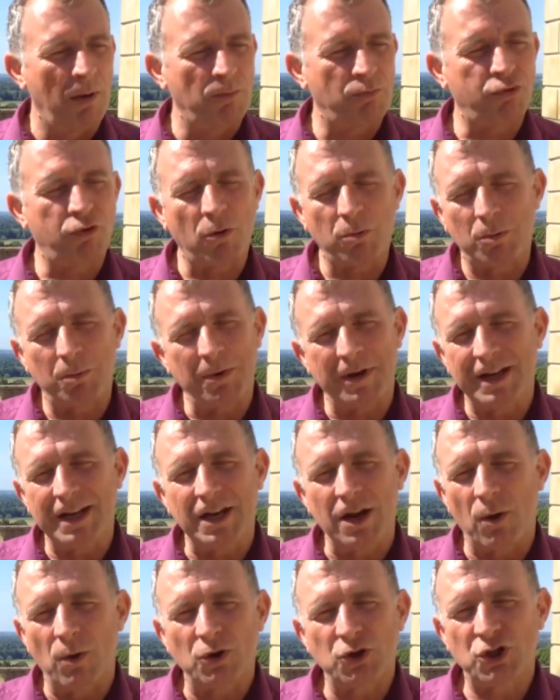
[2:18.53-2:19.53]
probably you
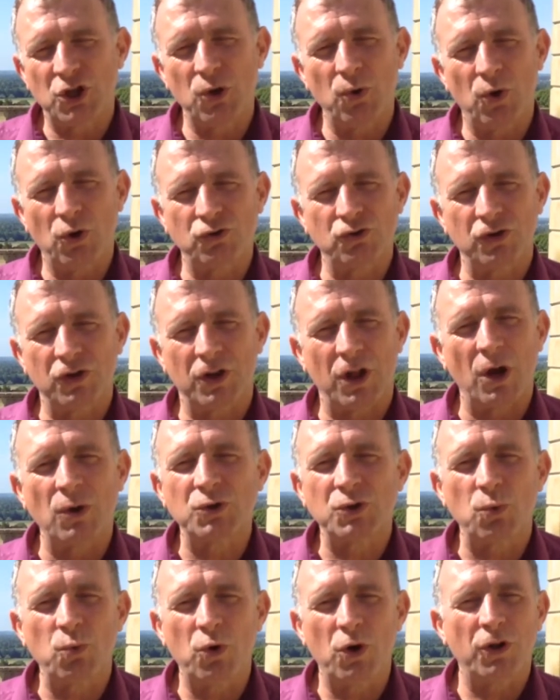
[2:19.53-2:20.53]
know 200 of
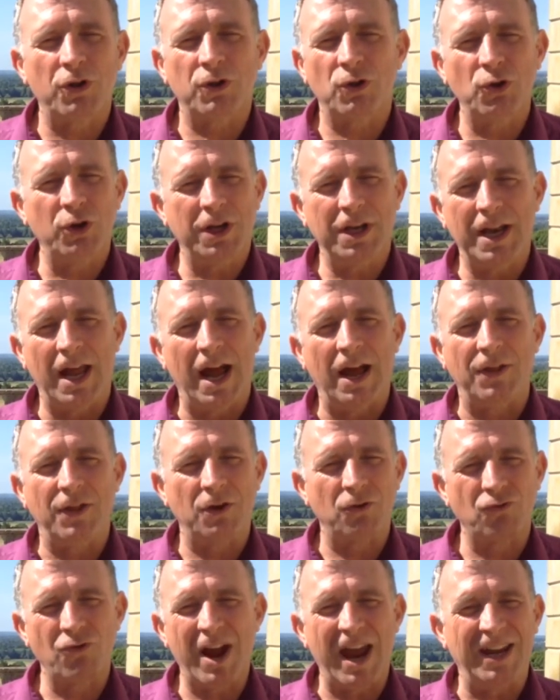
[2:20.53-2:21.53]
those are worth looking at
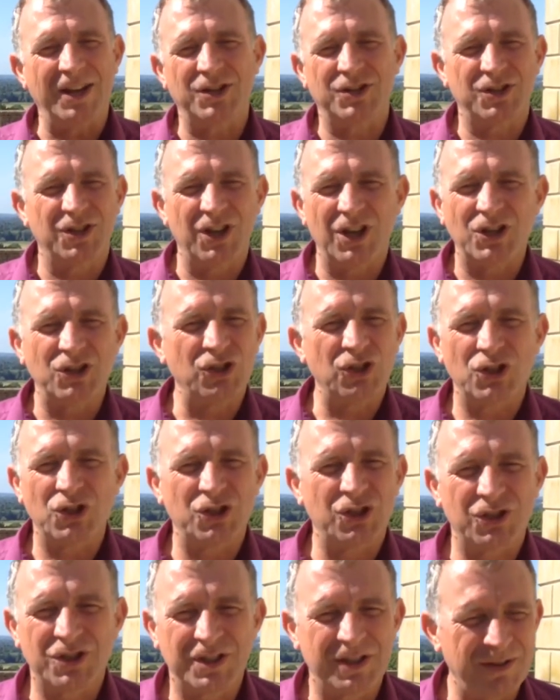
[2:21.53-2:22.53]
the rest are
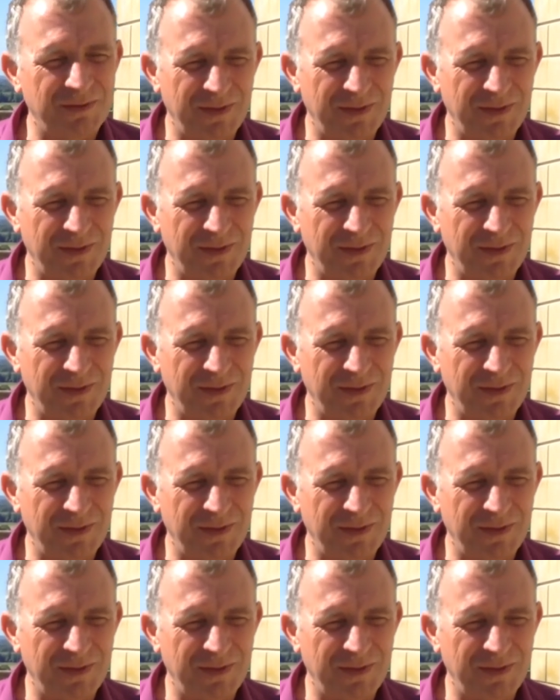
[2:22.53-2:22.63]
just